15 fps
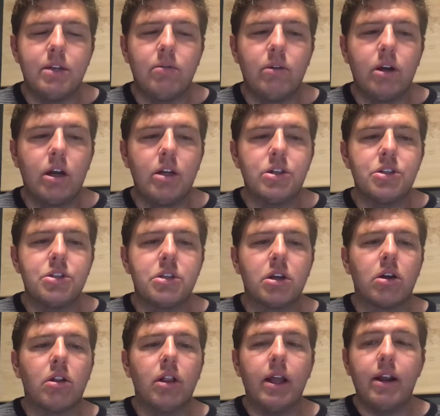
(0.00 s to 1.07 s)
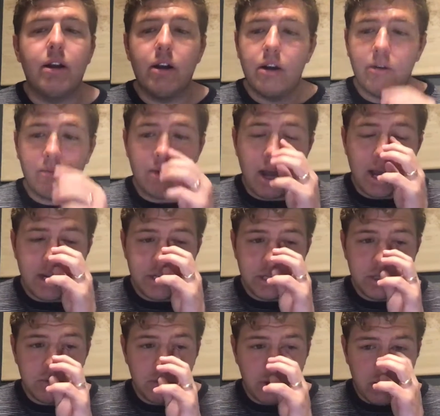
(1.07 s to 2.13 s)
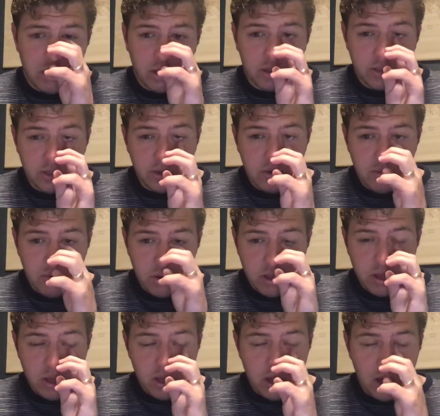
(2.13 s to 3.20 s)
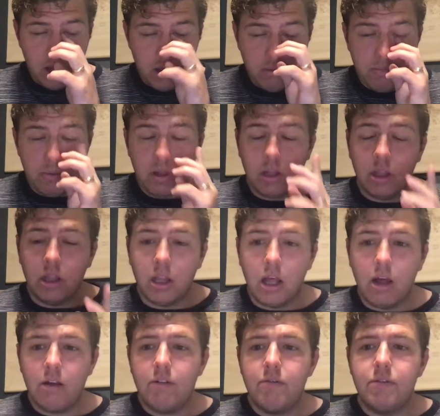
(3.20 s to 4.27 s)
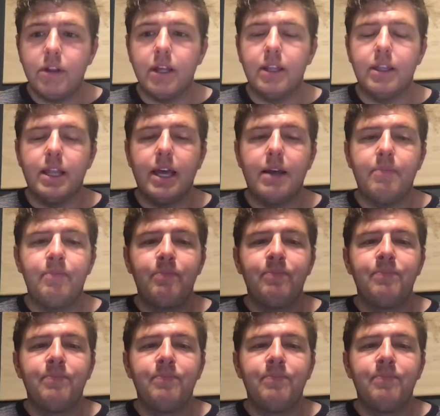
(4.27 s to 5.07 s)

We're not just declared righteous, we are also um, loved and that